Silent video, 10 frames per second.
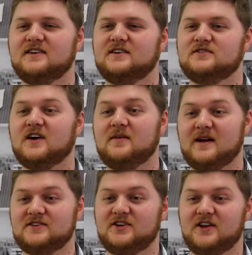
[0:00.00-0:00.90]
So at
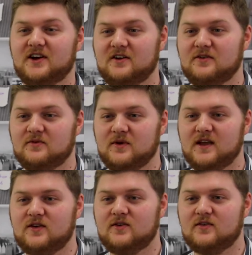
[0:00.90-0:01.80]
Match Studio, we
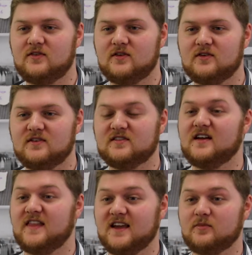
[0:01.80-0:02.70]
use a
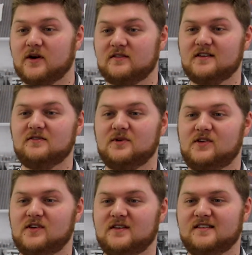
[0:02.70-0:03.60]
design thinking process,
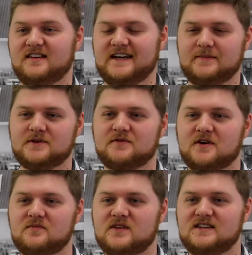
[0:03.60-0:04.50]
which is adapted
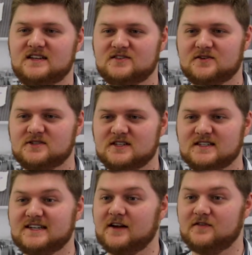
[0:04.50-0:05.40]
from the D School
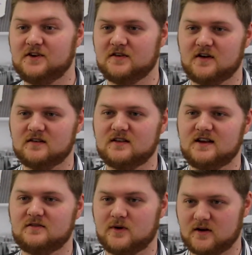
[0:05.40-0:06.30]
at Stanford
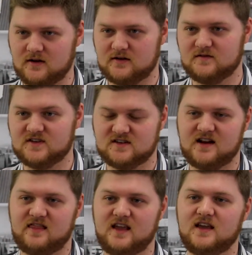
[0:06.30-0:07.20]
University's model of
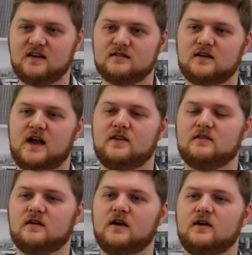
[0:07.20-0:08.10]
design thinking. And
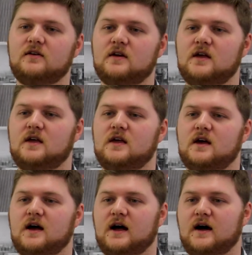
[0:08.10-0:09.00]
so,
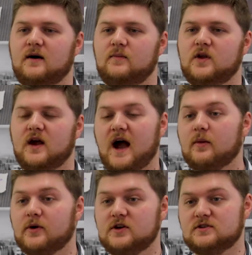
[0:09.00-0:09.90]
our
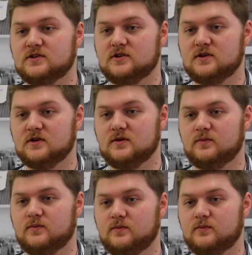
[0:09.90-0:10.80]
approach to
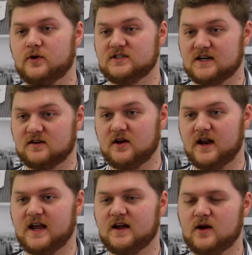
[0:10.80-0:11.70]
project
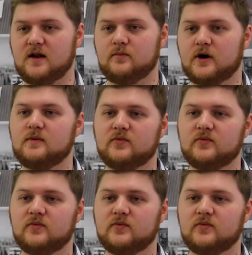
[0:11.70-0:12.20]
learning and problem